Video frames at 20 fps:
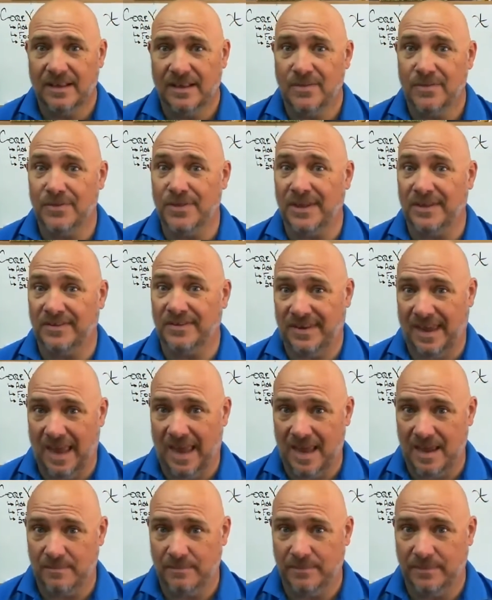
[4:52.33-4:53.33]
the
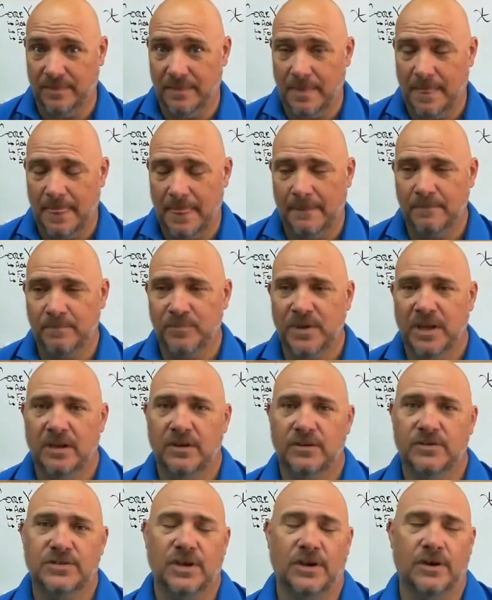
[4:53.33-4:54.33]
same.
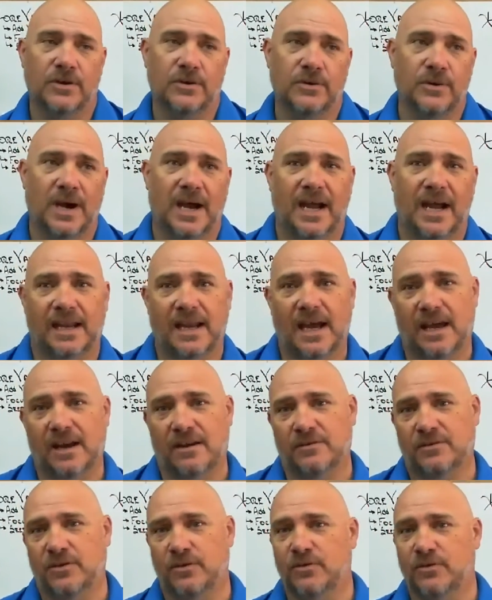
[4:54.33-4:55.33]
So I got
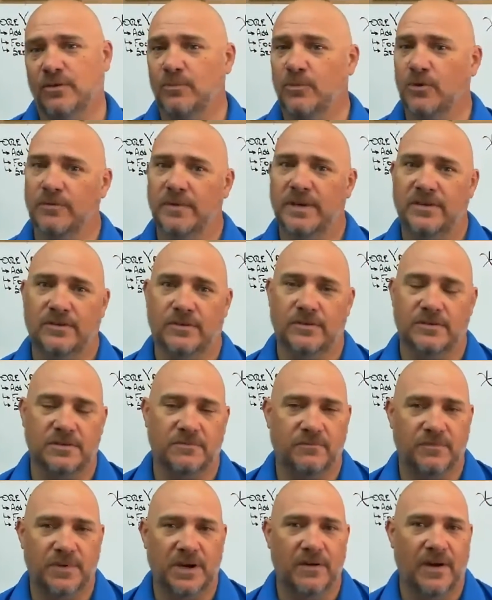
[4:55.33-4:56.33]
to do some more research
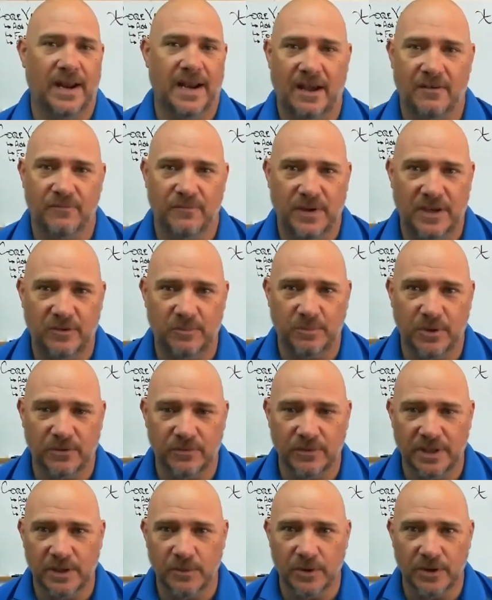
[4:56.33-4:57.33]
and figure out how Facebook
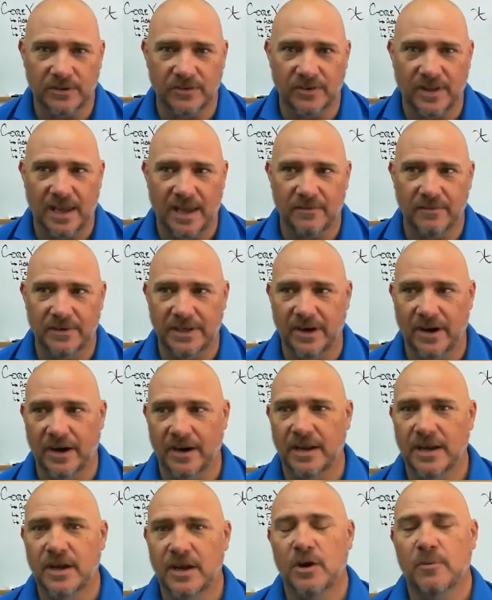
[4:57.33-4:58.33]
really works in that regard.